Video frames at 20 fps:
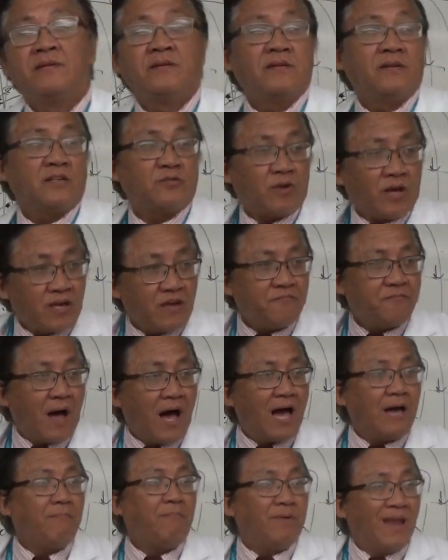That's why if
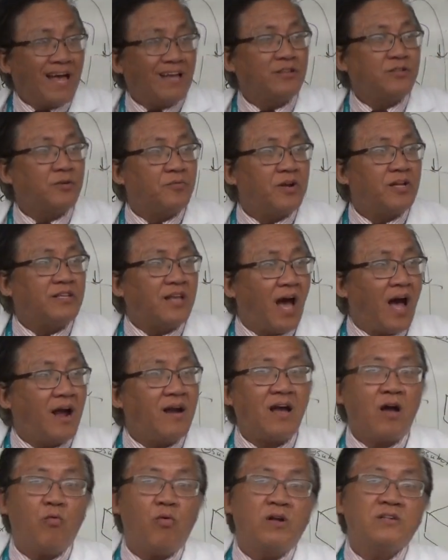I plan to
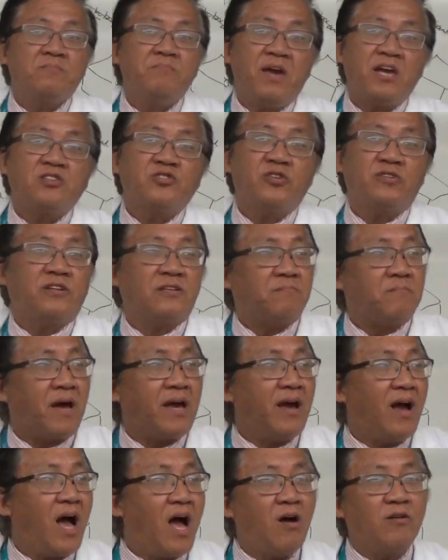retire, I must make sure that
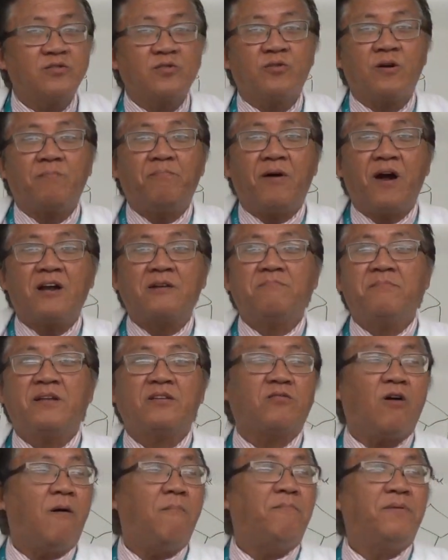my house or
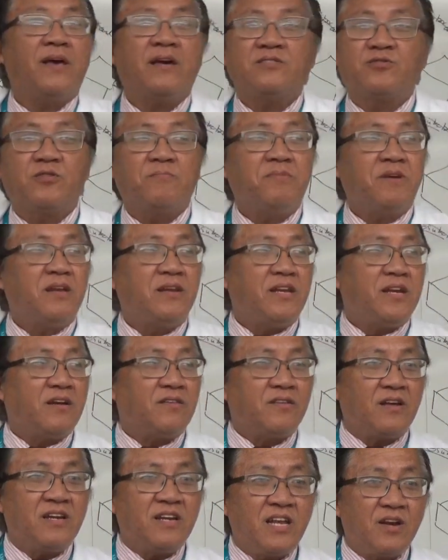apartment complex should be
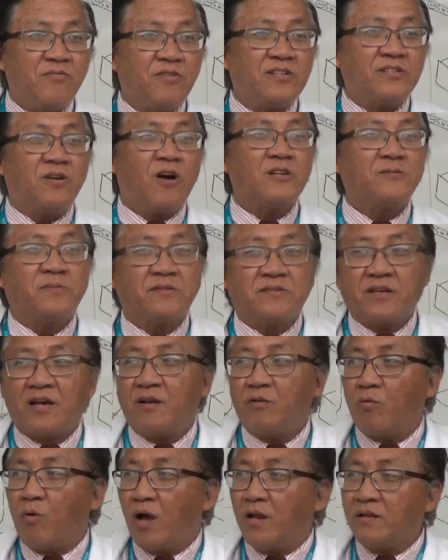near the nearest
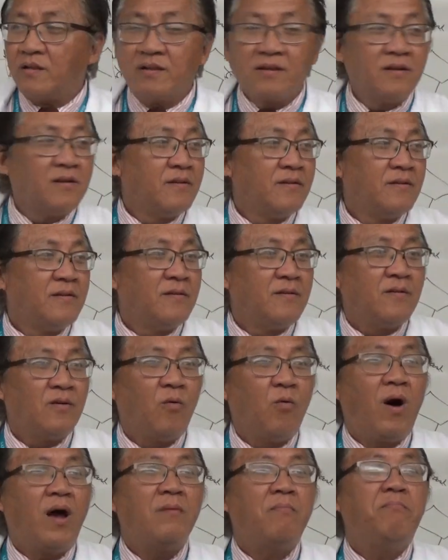hospital,
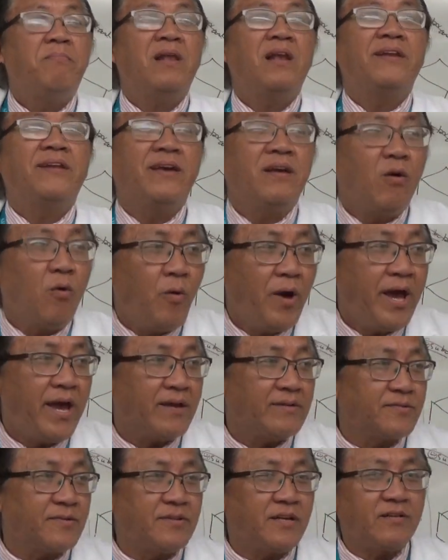one building
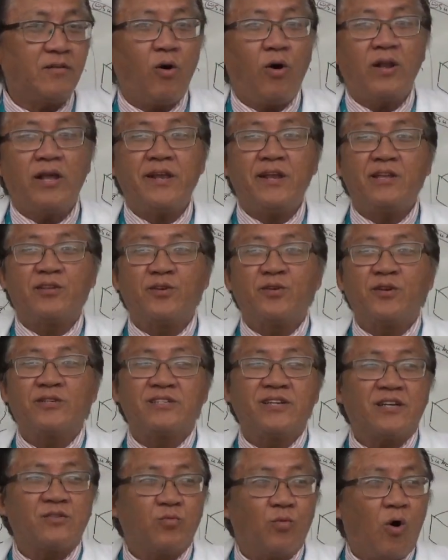away, so that all I need to do
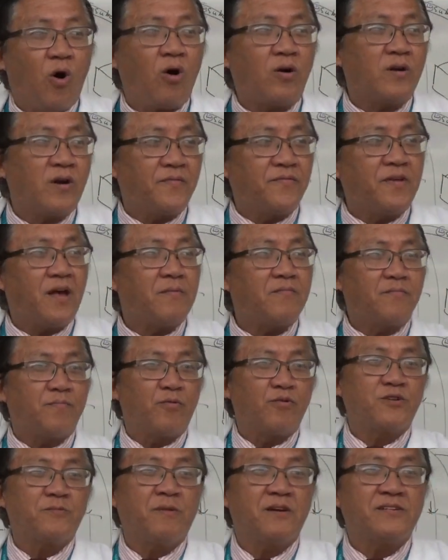is just walk, if not
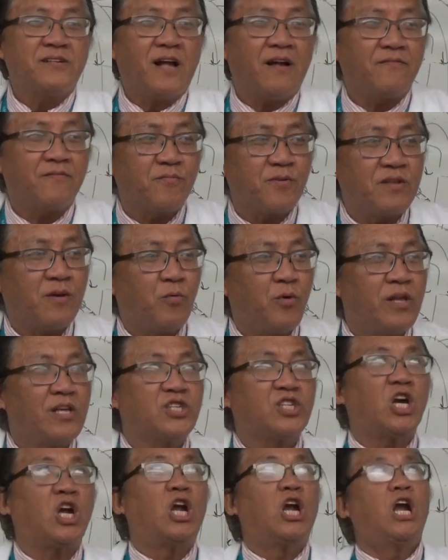push myself in a
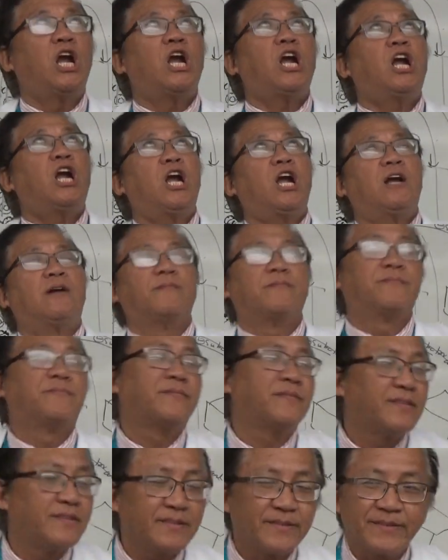wheelchair.
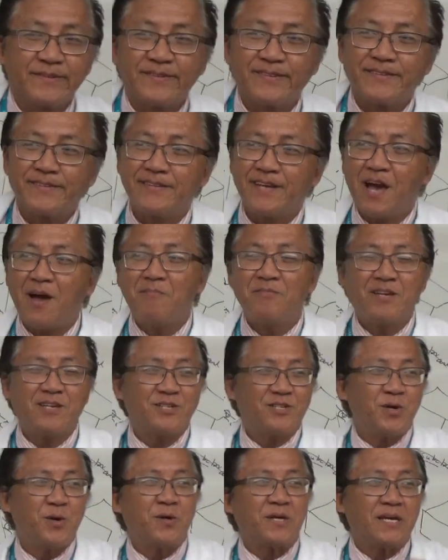I'm
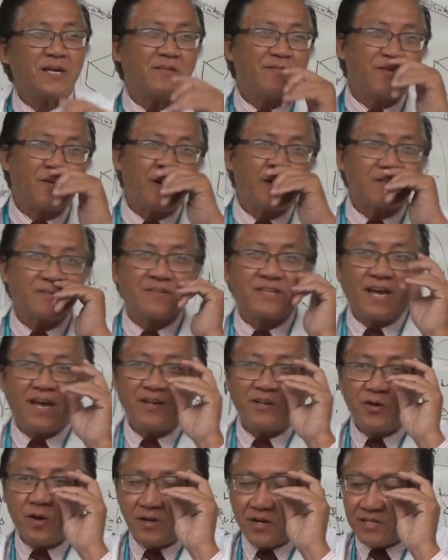just joking, of course.
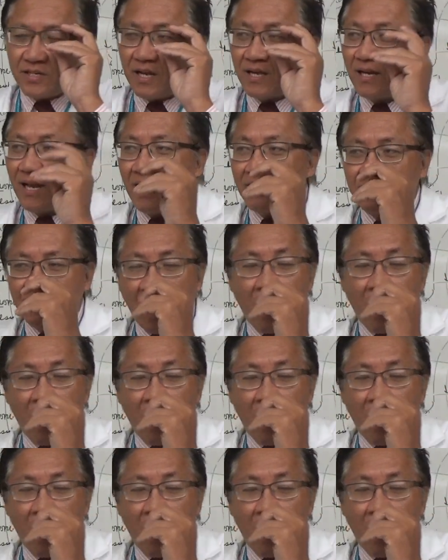Okay, do you understand, class?